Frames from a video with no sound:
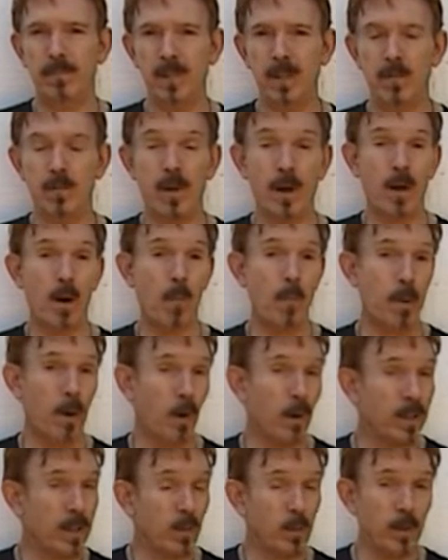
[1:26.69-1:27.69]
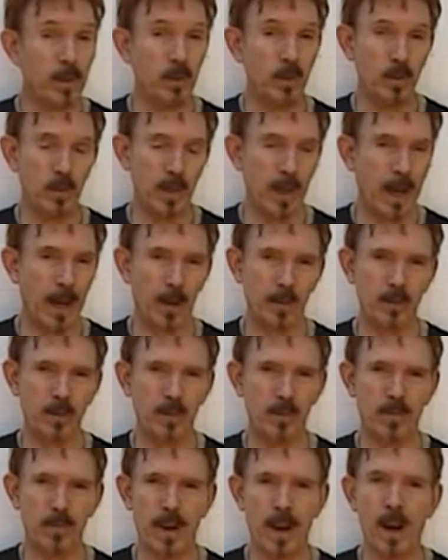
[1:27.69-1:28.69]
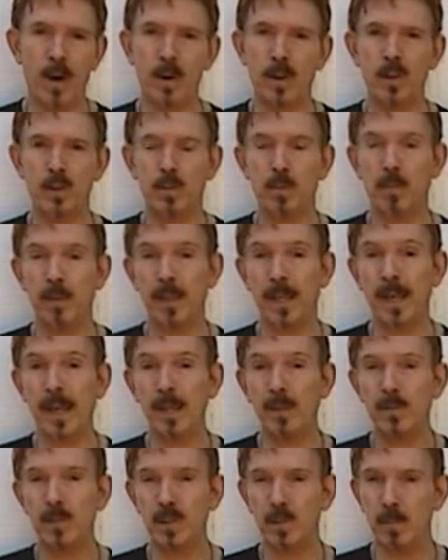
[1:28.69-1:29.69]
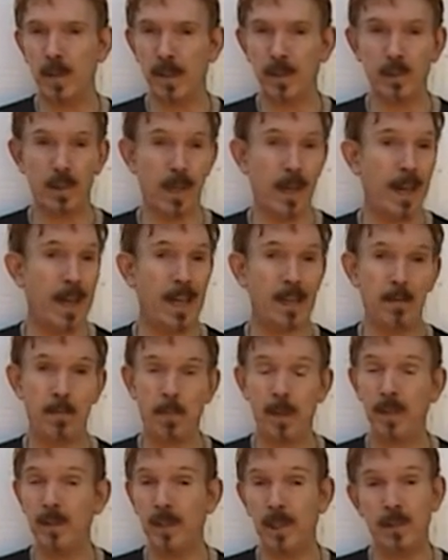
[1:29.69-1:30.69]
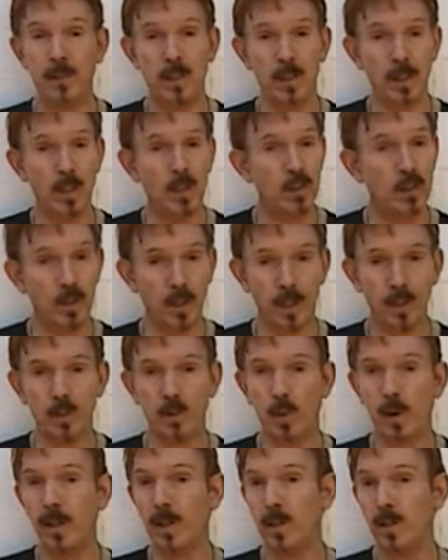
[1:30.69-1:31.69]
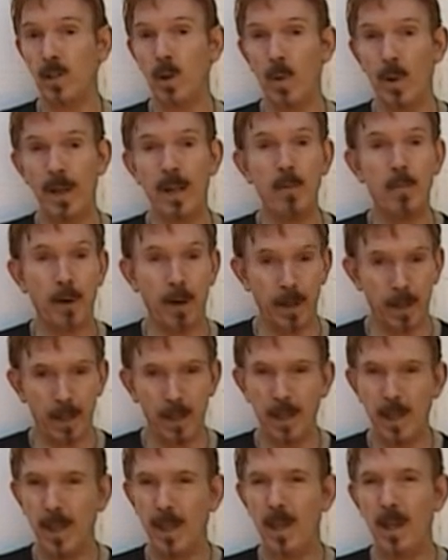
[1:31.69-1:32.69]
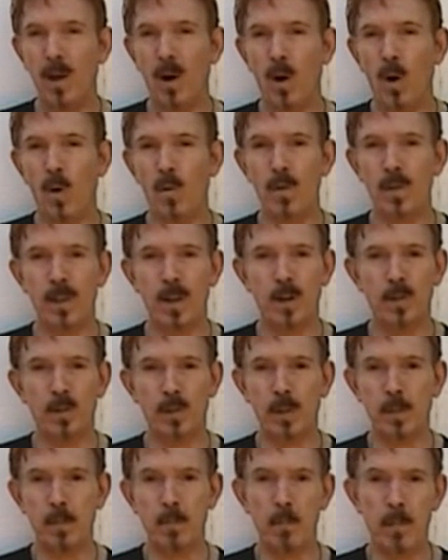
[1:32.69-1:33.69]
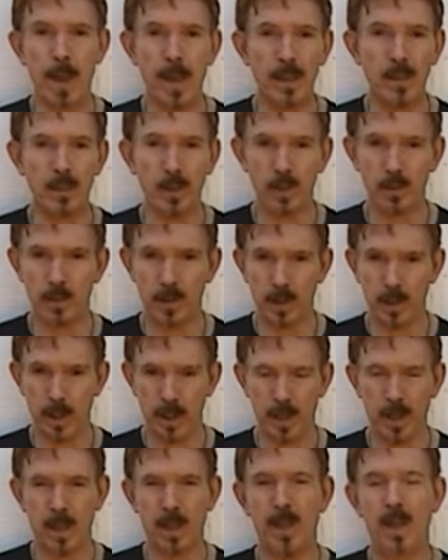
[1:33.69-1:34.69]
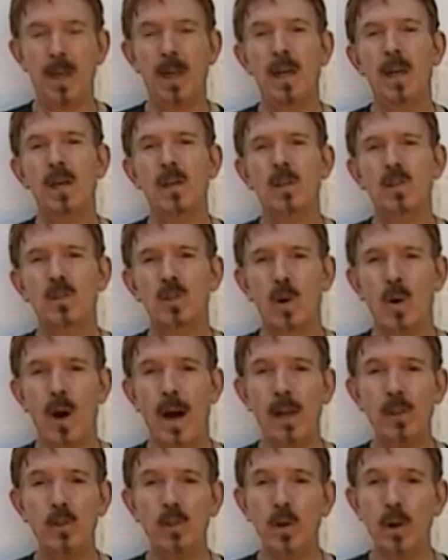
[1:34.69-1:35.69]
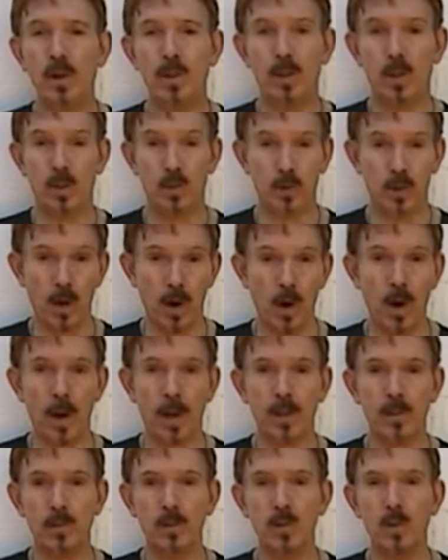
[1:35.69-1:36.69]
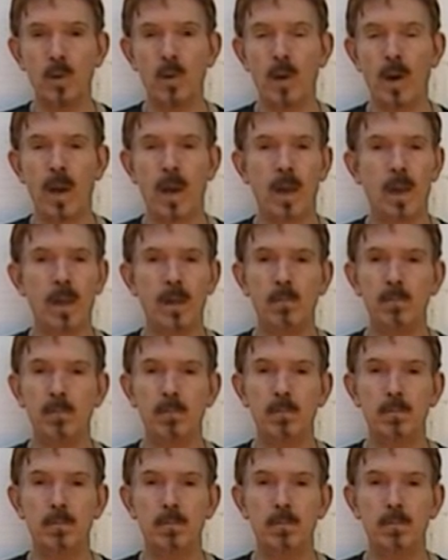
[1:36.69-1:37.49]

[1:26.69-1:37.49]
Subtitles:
the availability we do now to various bladesmiths, and I hadn't been to Indonesia yet, so I didn't know anybody over there that could make such a thing. So I took the drawing to a